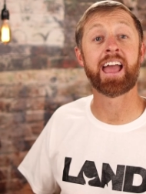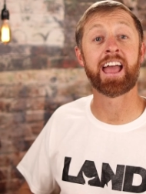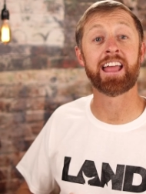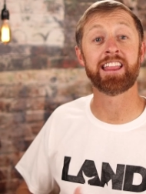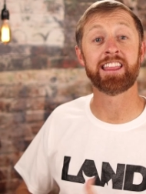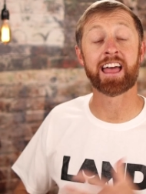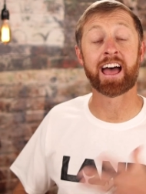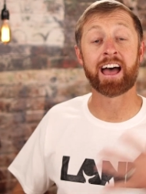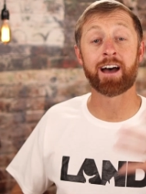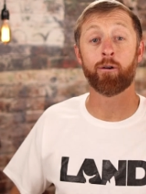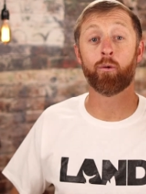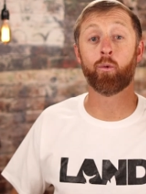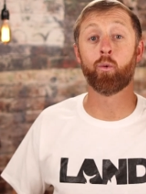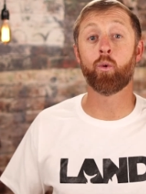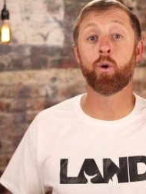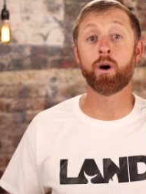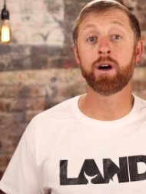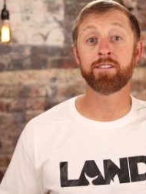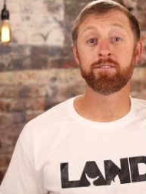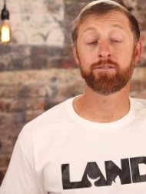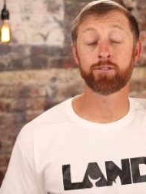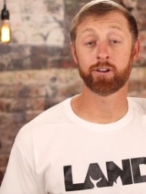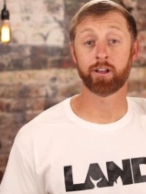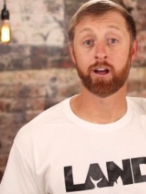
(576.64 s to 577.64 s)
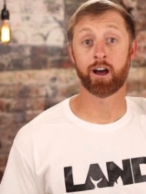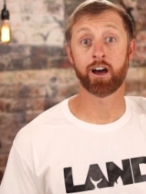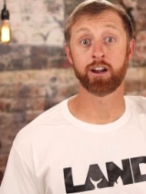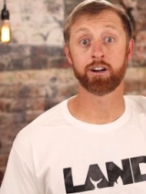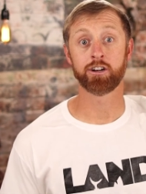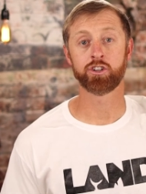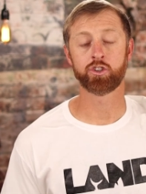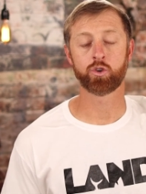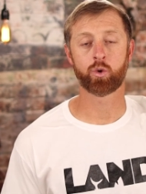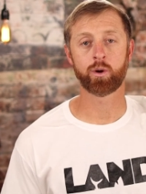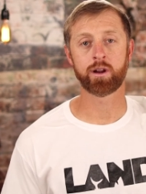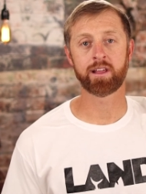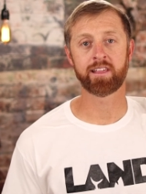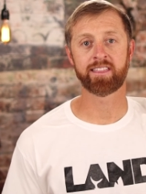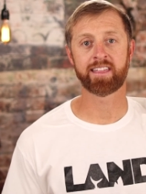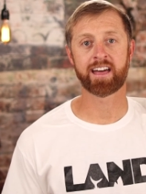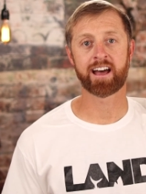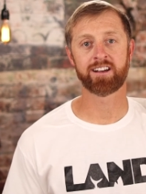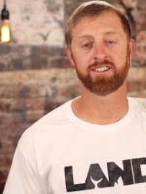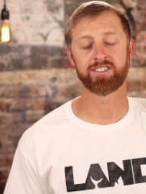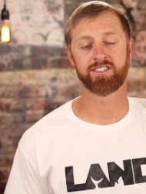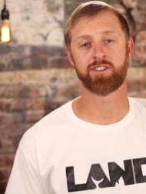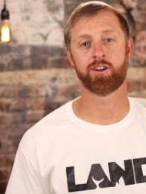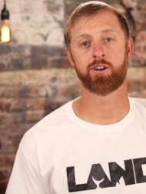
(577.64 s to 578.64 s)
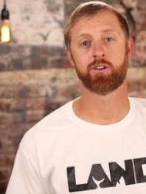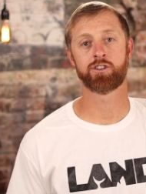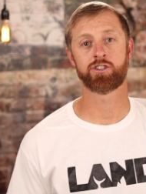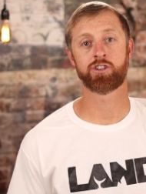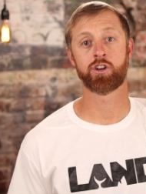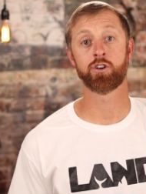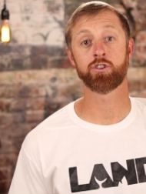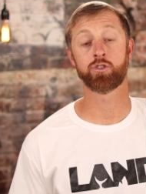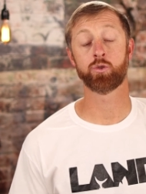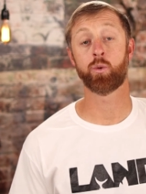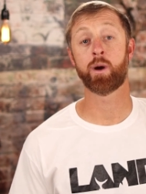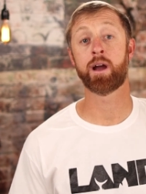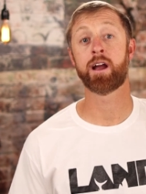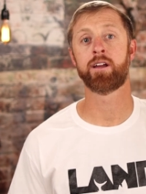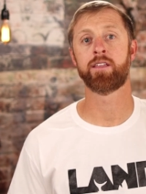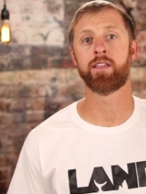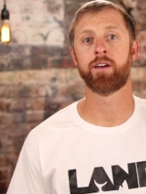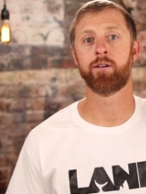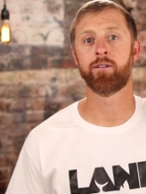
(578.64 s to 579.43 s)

and that one for the one hundred twenty thousand dollars goes away, or